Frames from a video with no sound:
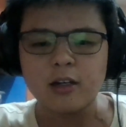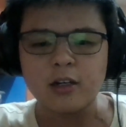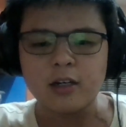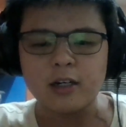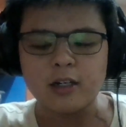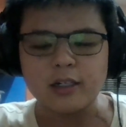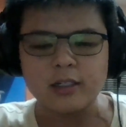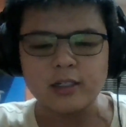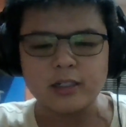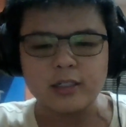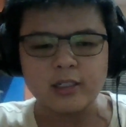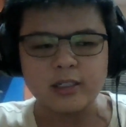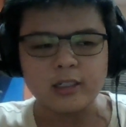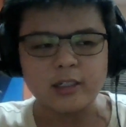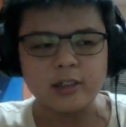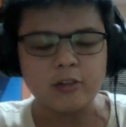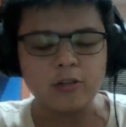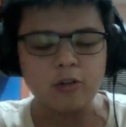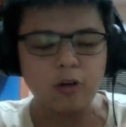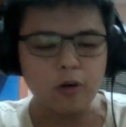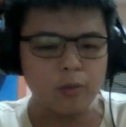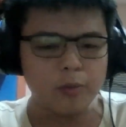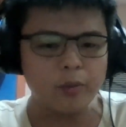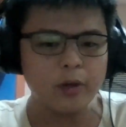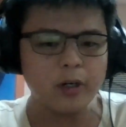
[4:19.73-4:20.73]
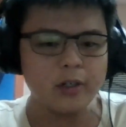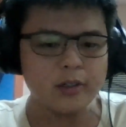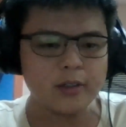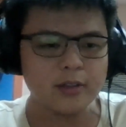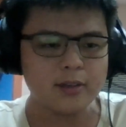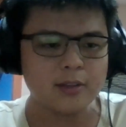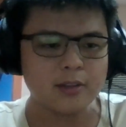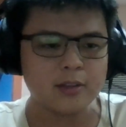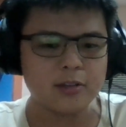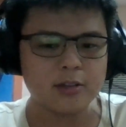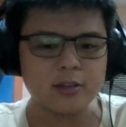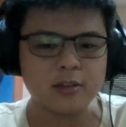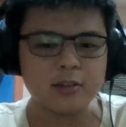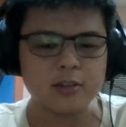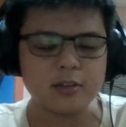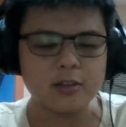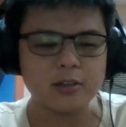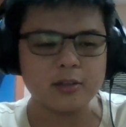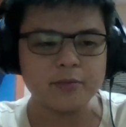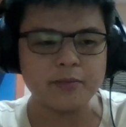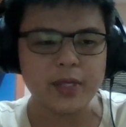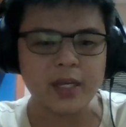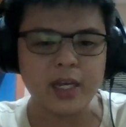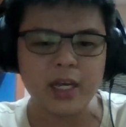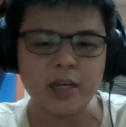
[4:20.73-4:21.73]
robot
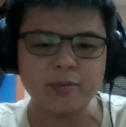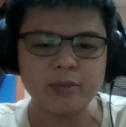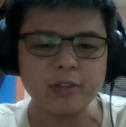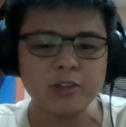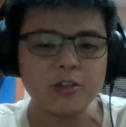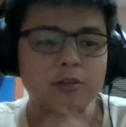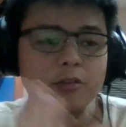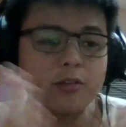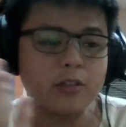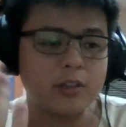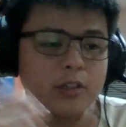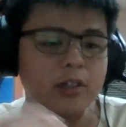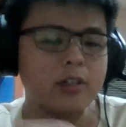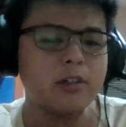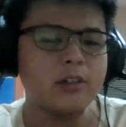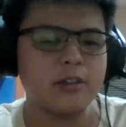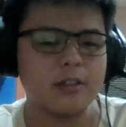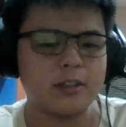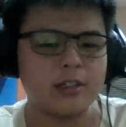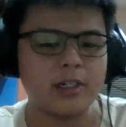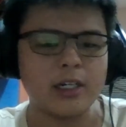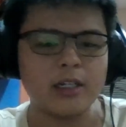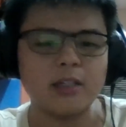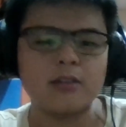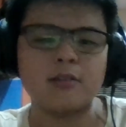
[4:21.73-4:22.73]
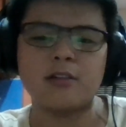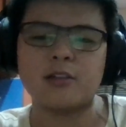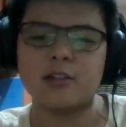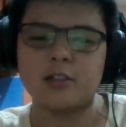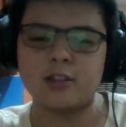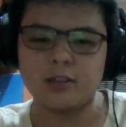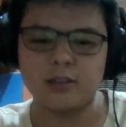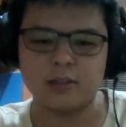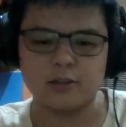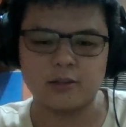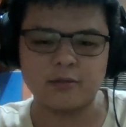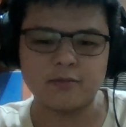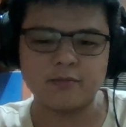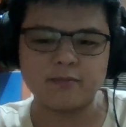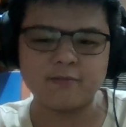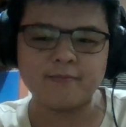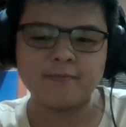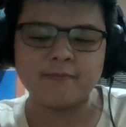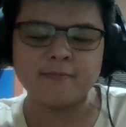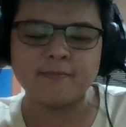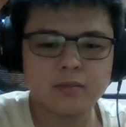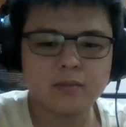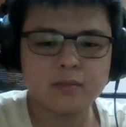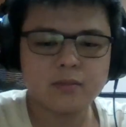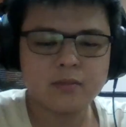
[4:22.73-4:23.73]
to be able to turn later on.
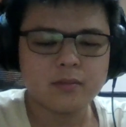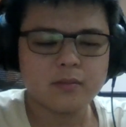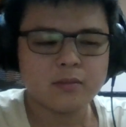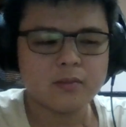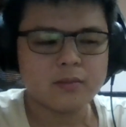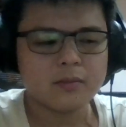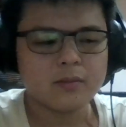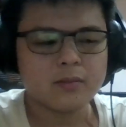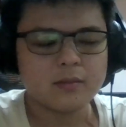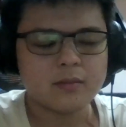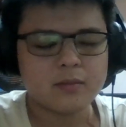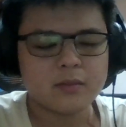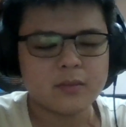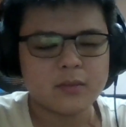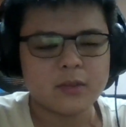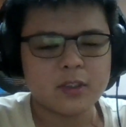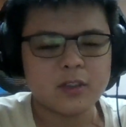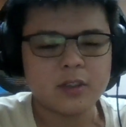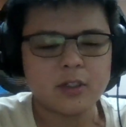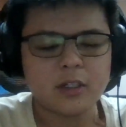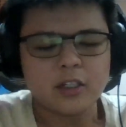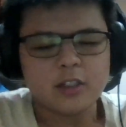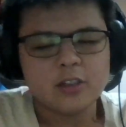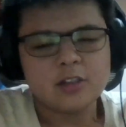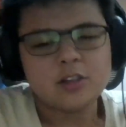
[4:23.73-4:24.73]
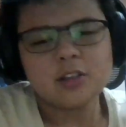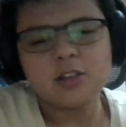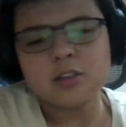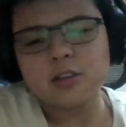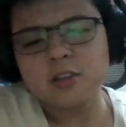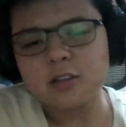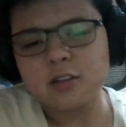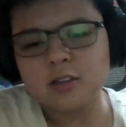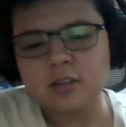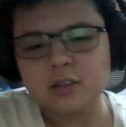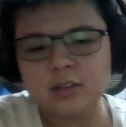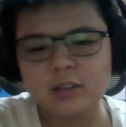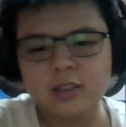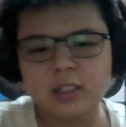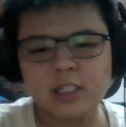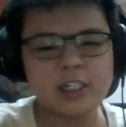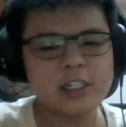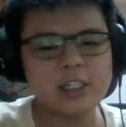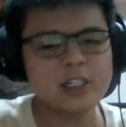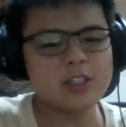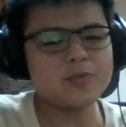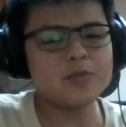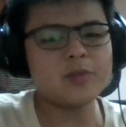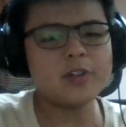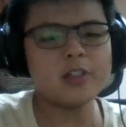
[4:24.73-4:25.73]
And so that
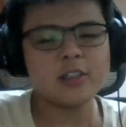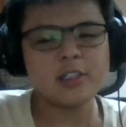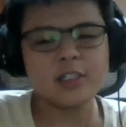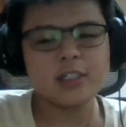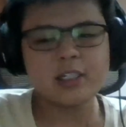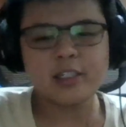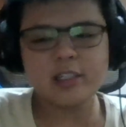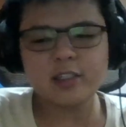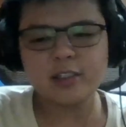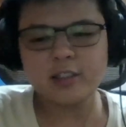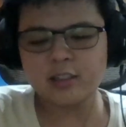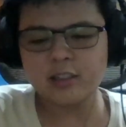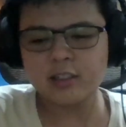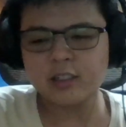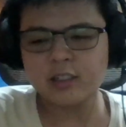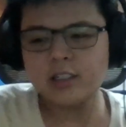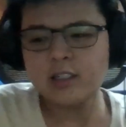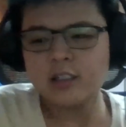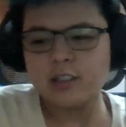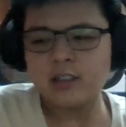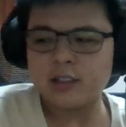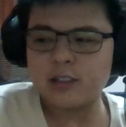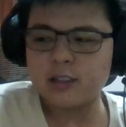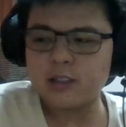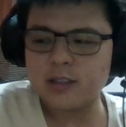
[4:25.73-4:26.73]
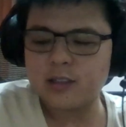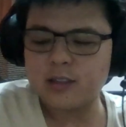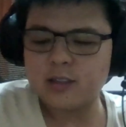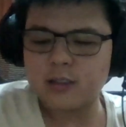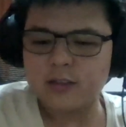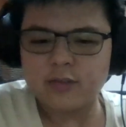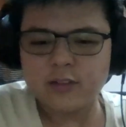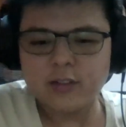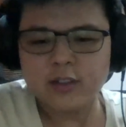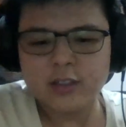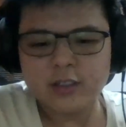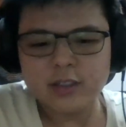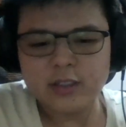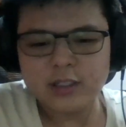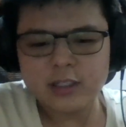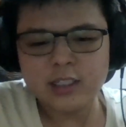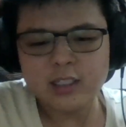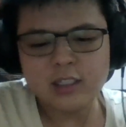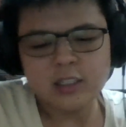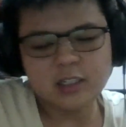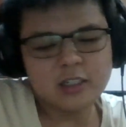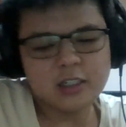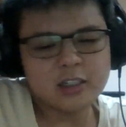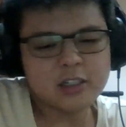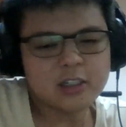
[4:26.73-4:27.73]
is more or less it for
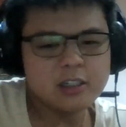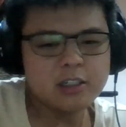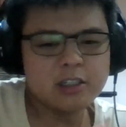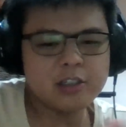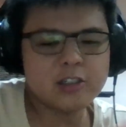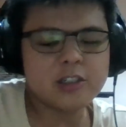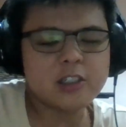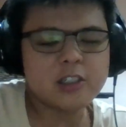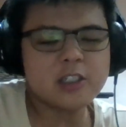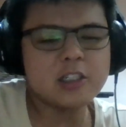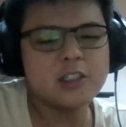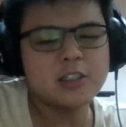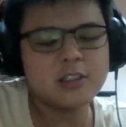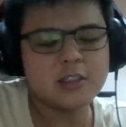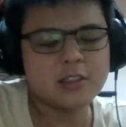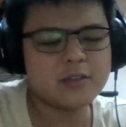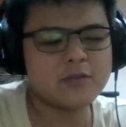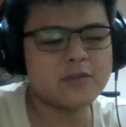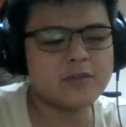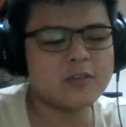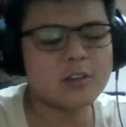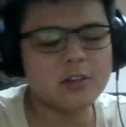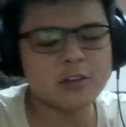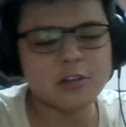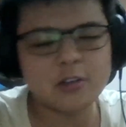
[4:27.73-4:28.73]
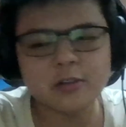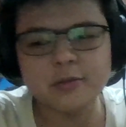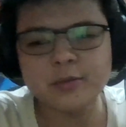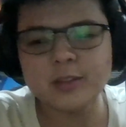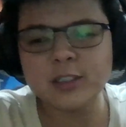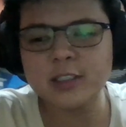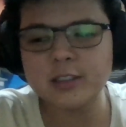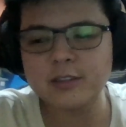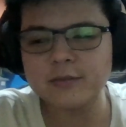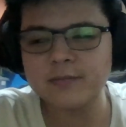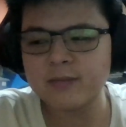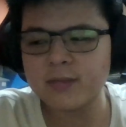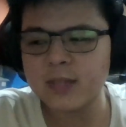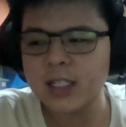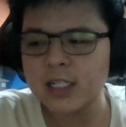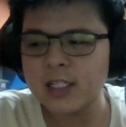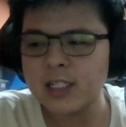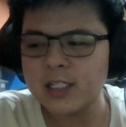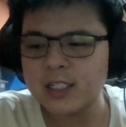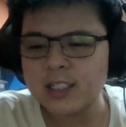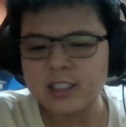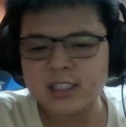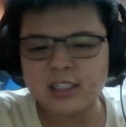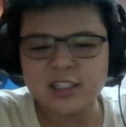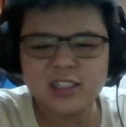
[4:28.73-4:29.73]
the construction of the robot.
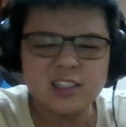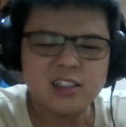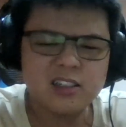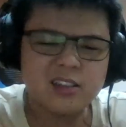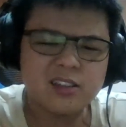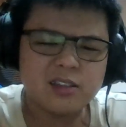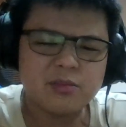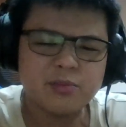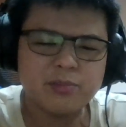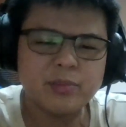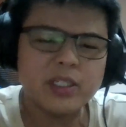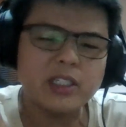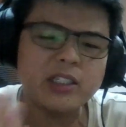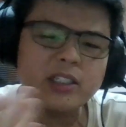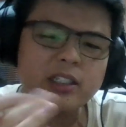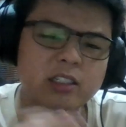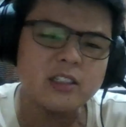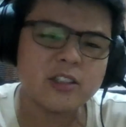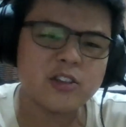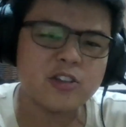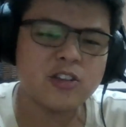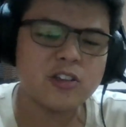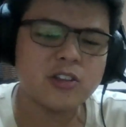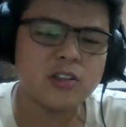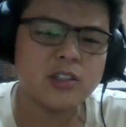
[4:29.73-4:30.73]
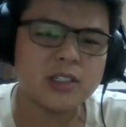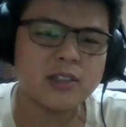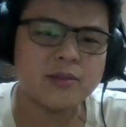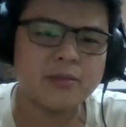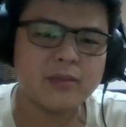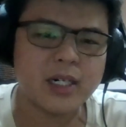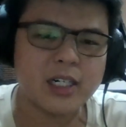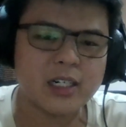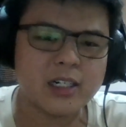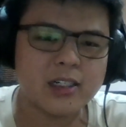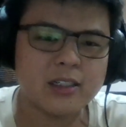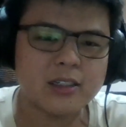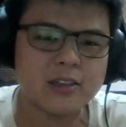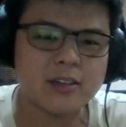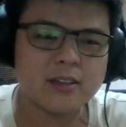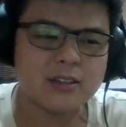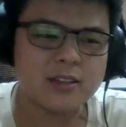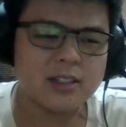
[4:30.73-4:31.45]
This build took about